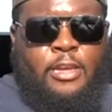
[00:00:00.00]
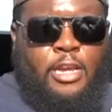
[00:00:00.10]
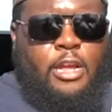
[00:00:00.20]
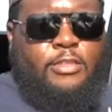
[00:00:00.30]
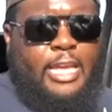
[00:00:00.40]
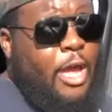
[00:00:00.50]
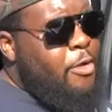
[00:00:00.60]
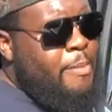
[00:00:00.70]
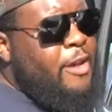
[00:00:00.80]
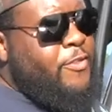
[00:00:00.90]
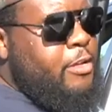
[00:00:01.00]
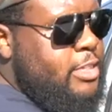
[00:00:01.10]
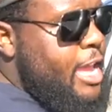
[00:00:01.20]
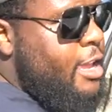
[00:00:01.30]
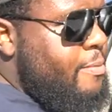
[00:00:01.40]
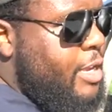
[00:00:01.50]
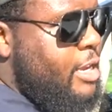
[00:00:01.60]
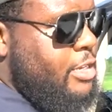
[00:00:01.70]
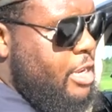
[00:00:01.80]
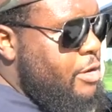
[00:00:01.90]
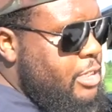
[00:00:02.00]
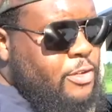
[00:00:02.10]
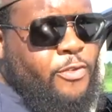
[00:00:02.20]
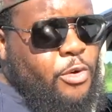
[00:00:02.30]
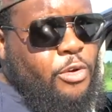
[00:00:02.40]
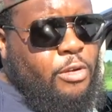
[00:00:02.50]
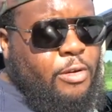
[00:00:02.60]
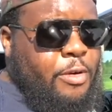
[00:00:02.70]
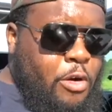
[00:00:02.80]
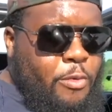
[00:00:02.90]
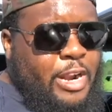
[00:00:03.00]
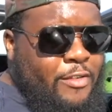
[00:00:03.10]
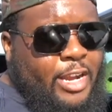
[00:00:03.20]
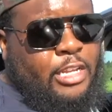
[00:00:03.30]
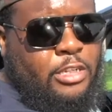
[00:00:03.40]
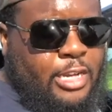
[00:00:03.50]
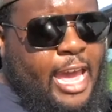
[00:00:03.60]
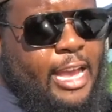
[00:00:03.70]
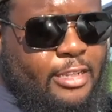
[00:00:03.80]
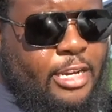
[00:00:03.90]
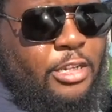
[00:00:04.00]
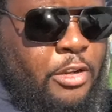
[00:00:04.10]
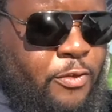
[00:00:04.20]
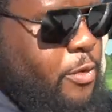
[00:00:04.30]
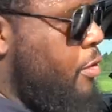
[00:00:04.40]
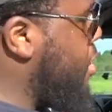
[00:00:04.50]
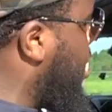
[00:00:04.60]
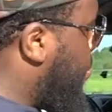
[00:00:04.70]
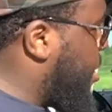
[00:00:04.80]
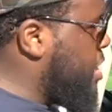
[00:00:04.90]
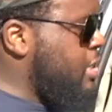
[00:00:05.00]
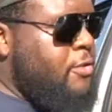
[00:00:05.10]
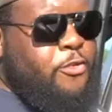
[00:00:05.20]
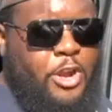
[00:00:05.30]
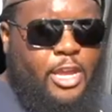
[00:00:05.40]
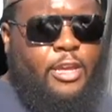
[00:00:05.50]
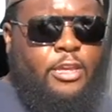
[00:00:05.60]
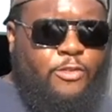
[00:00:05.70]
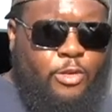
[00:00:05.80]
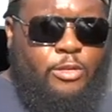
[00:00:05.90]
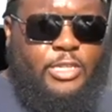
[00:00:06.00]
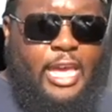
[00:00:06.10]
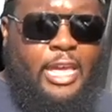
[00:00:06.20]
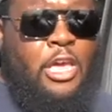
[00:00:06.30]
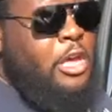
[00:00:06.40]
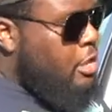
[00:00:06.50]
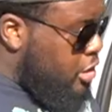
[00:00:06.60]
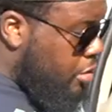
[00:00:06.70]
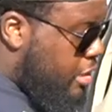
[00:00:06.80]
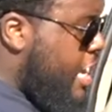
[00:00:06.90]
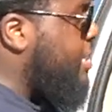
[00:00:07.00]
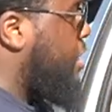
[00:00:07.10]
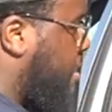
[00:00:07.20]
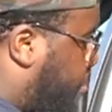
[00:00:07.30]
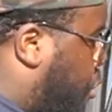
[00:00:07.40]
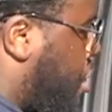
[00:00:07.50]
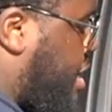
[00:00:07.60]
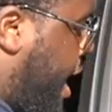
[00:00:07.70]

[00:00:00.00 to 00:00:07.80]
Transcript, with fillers: you know what I'm saying, with my fuel tank, because, you know, this is full. Or whenever I get to the gas station, it's full. But this is free. You feel what I'm saying? So this is important